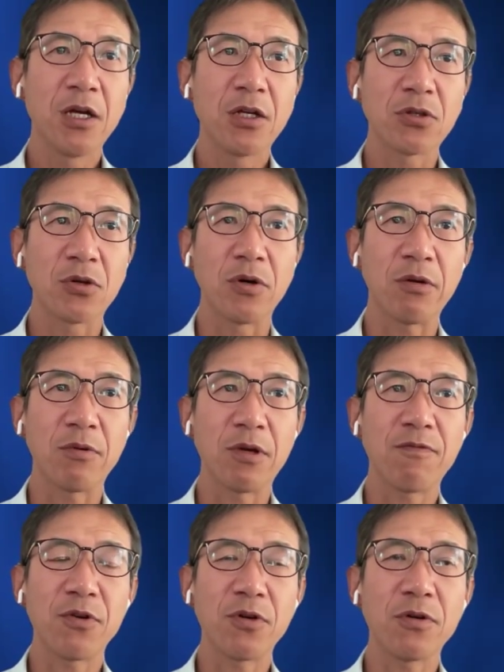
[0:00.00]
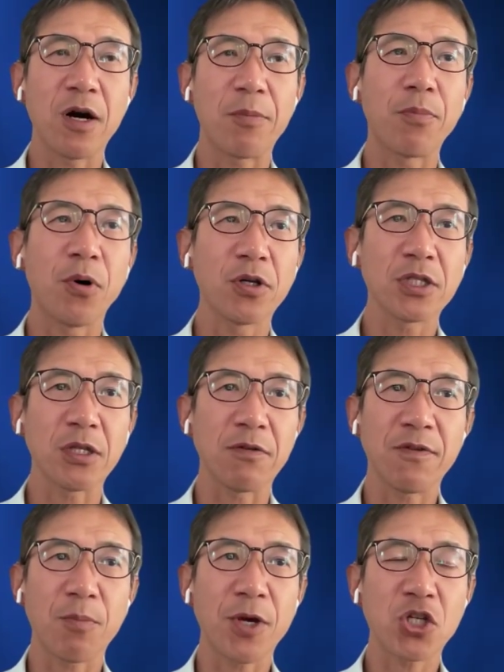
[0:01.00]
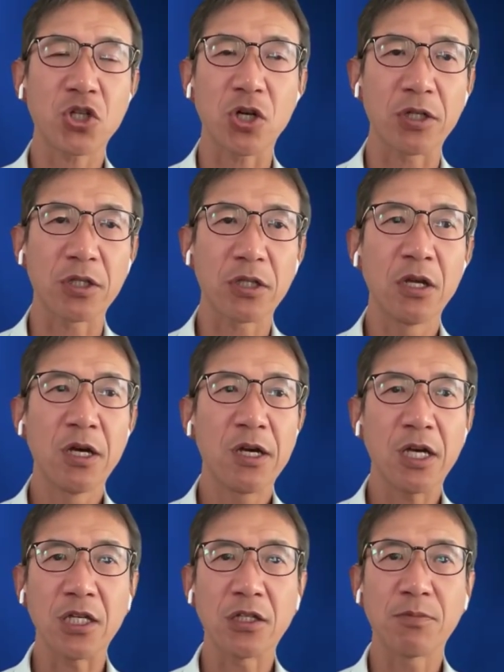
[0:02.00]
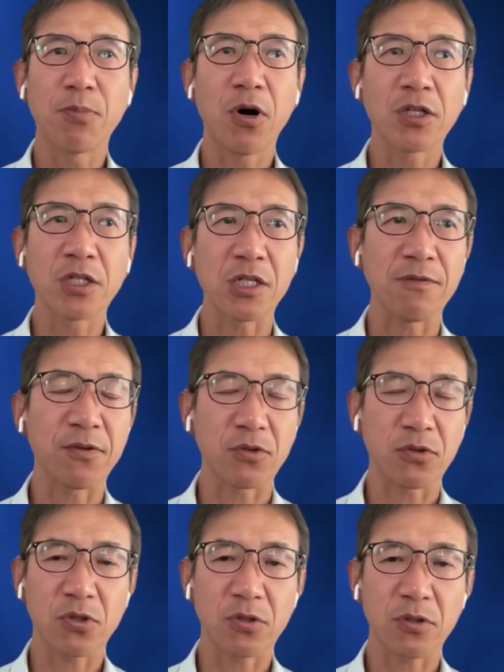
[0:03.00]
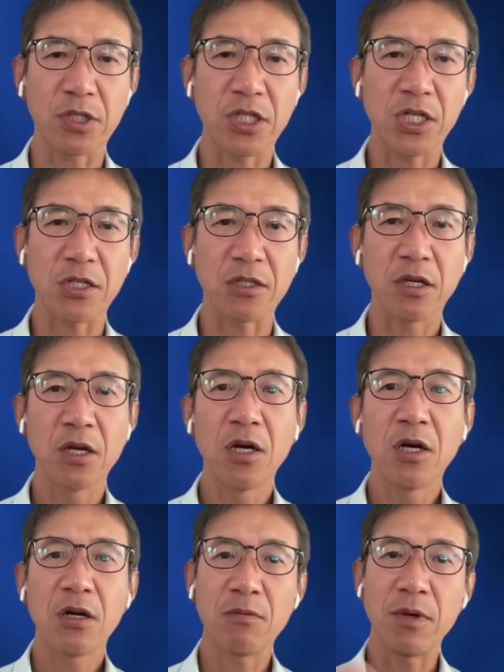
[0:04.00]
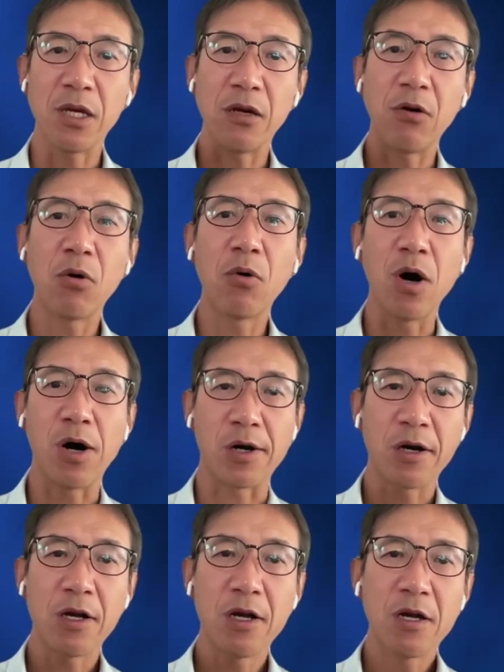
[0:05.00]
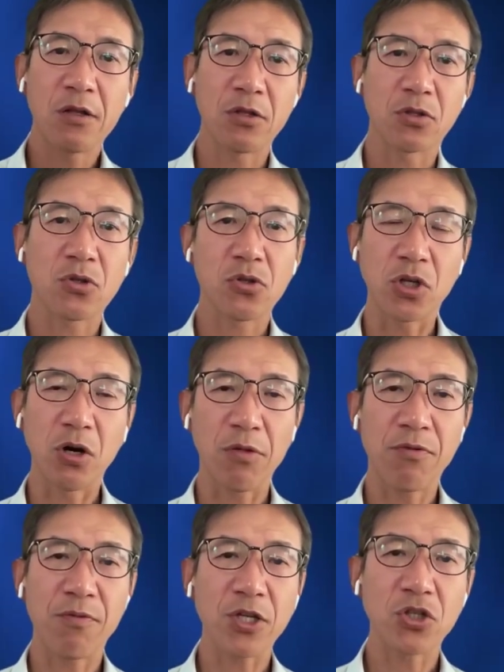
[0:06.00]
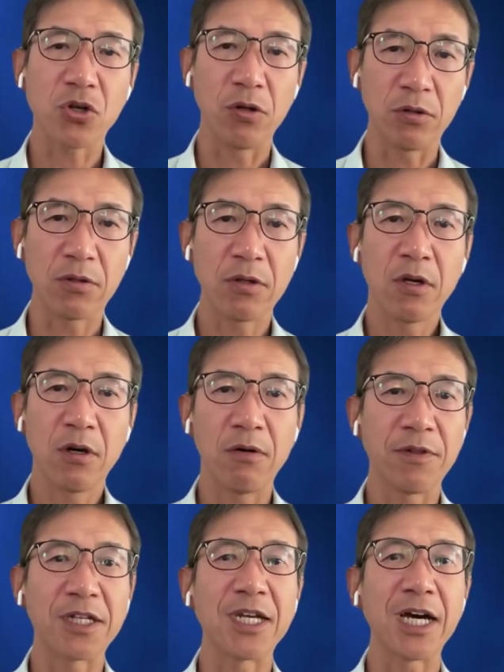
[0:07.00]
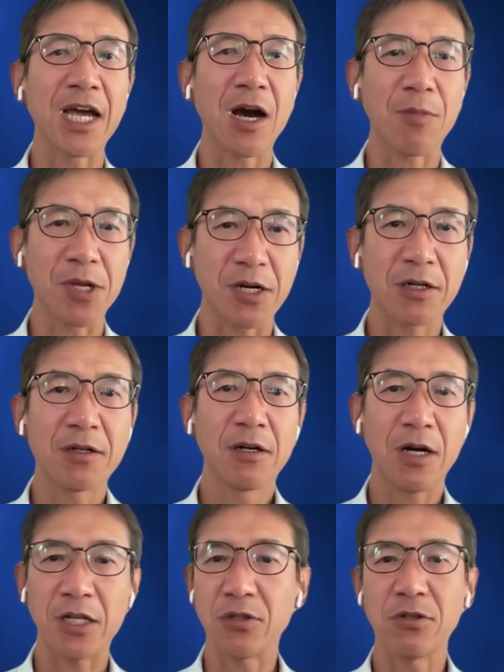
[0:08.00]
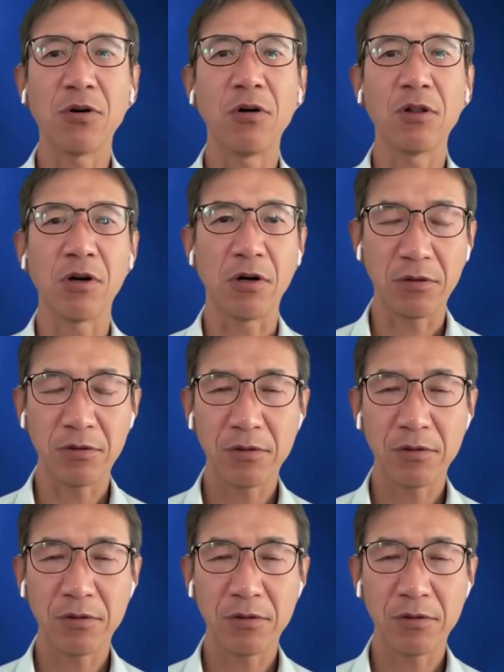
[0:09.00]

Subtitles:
So if you are positive, if your patient is positive for certain genes, we lower the surgical threshold of the diameter, as you all know.